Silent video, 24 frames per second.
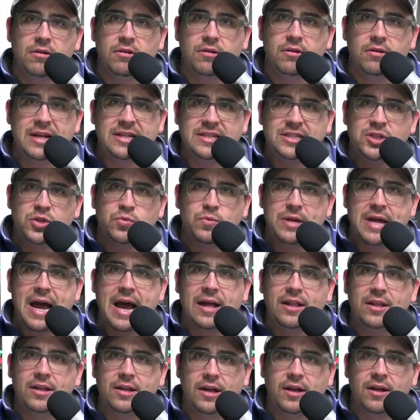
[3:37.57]
That's the
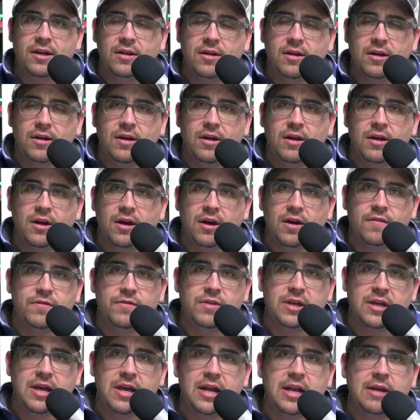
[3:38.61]
reality of
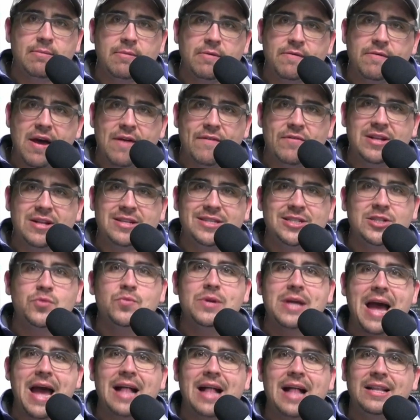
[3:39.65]
the kingdom of heaven. That's the
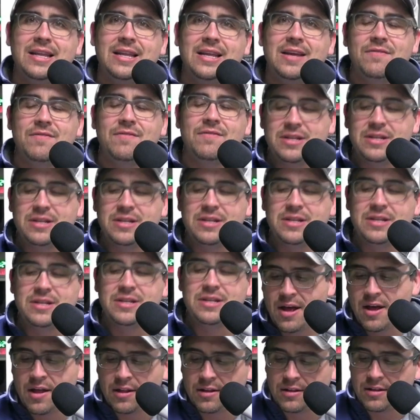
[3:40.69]
reality of this
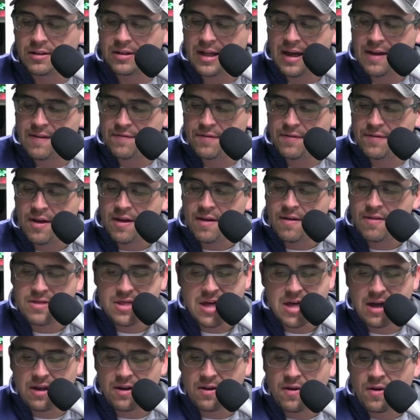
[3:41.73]
life
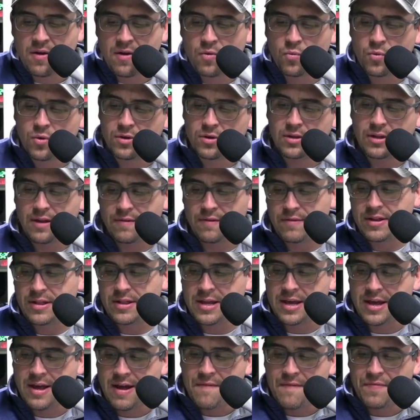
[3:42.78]
that we're living.
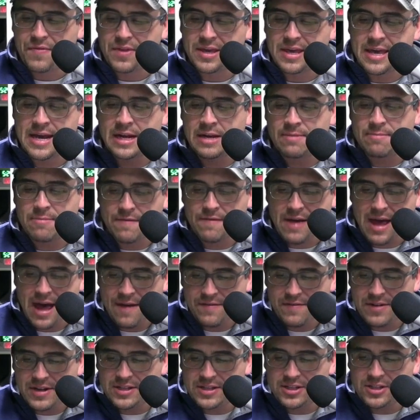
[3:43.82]
The kingdom of
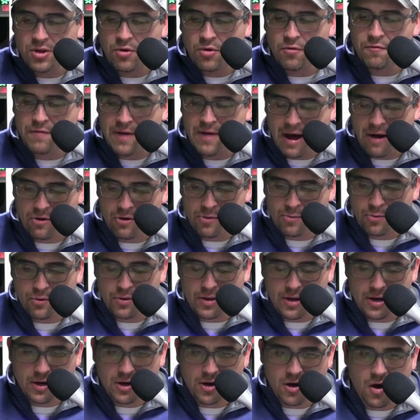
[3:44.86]
heaven is so valuable
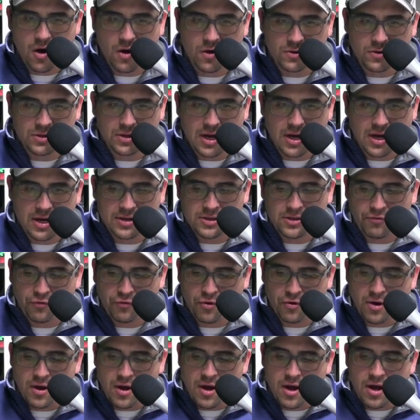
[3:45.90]
that it calls us
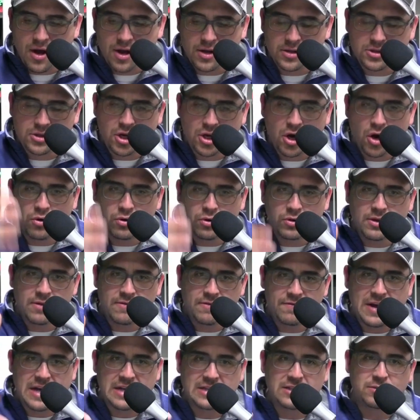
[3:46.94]
for a total
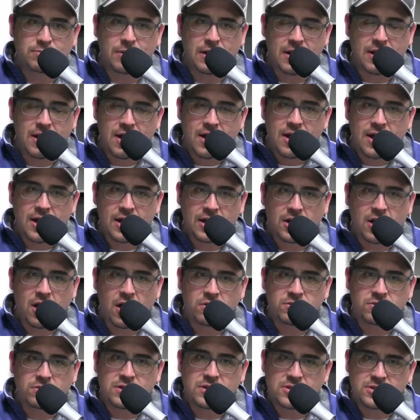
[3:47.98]
investment. It
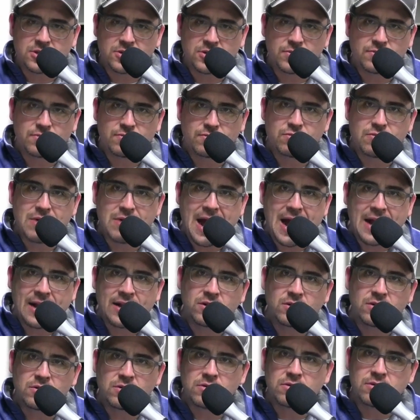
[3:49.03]
calls us to
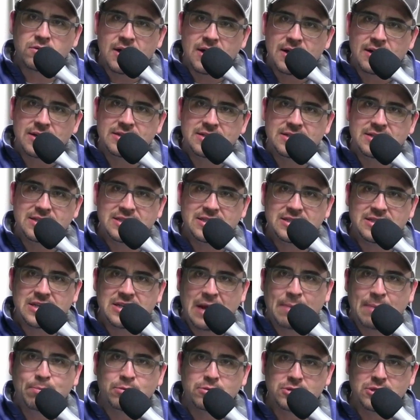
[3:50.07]
radical
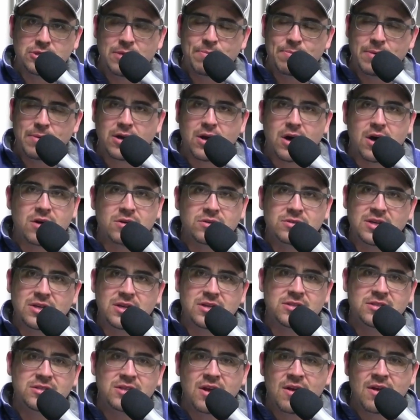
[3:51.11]
discipleship. It calls
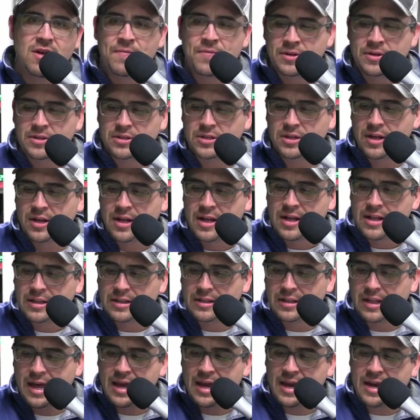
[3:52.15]
us to
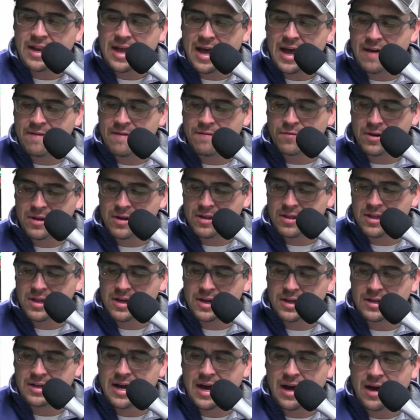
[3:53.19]
laying
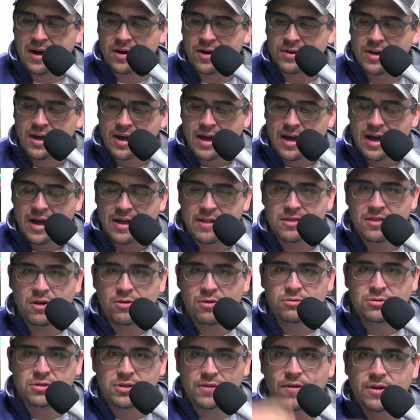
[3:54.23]
everything down. And
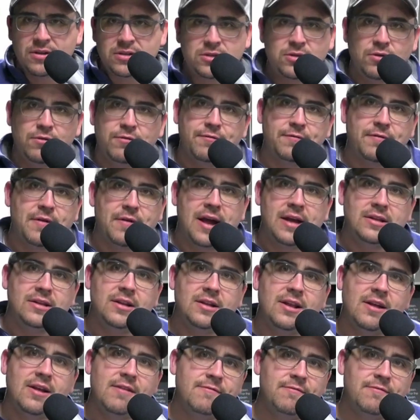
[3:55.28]
those of us who find
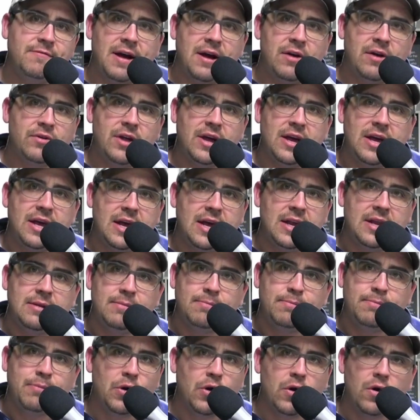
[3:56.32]
it have found a
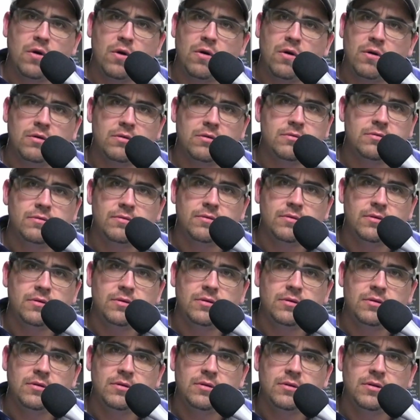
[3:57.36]
hidden pearl,
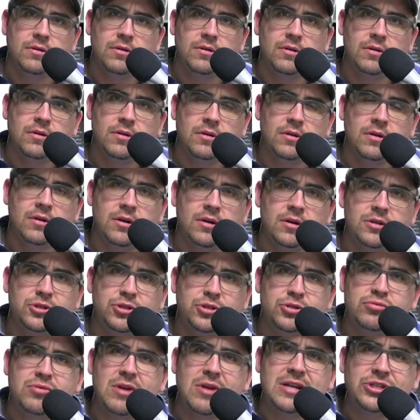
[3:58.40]
a
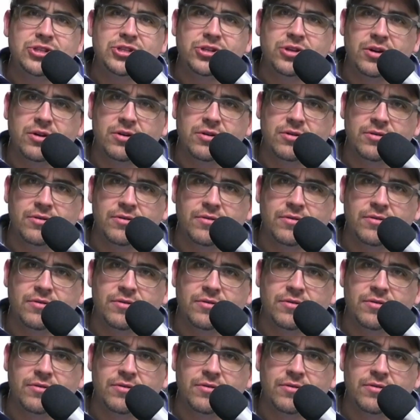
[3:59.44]
treasure